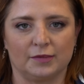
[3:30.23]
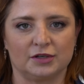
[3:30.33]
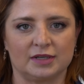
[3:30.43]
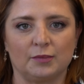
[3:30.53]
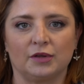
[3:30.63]
They're
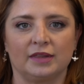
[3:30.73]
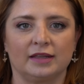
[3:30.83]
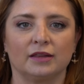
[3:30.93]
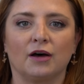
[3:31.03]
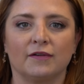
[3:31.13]
someone the
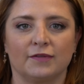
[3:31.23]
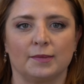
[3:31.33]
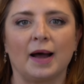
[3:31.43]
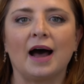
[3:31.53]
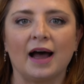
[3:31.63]
law
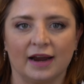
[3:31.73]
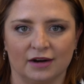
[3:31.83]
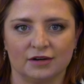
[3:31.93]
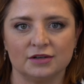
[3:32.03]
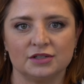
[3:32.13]
firm
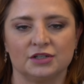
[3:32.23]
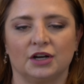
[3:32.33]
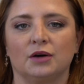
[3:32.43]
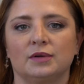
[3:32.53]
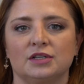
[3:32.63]
hires to
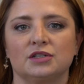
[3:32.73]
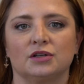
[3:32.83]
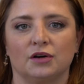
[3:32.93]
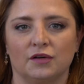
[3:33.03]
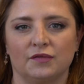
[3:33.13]
go and
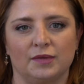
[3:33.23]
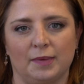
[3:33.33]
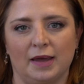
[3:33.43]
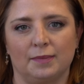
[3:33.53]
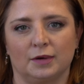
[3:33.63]
serve the
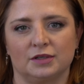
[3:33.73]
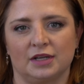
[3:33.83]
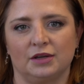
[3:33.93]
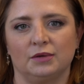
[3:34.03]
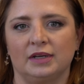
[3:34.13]
papers
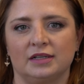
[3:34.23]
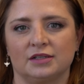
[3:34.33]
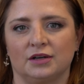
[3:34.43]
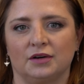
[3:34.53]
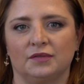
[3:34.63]
that you need
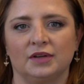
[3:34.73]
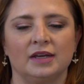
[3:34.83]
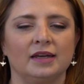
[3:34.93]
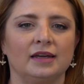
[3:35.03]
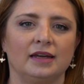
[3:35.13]
served,
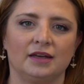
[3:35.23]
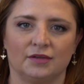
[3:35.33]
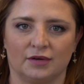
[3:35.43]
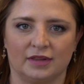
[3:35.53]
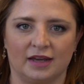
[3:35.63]

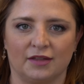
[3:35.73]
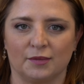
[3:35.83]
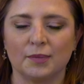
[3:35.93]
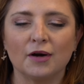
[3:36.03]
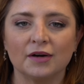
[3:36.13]
either on the
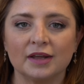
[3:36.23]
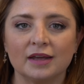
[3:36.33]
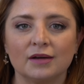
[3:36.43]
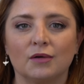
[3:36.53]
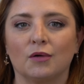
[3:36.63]
other
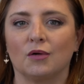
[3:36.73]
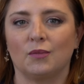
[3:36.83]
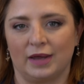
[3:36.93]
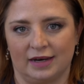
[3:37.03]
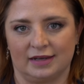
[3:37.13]
party or a
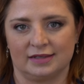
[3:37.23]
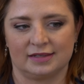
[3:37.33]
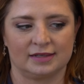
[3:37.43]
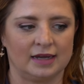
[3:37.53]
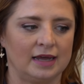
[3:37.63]
witness.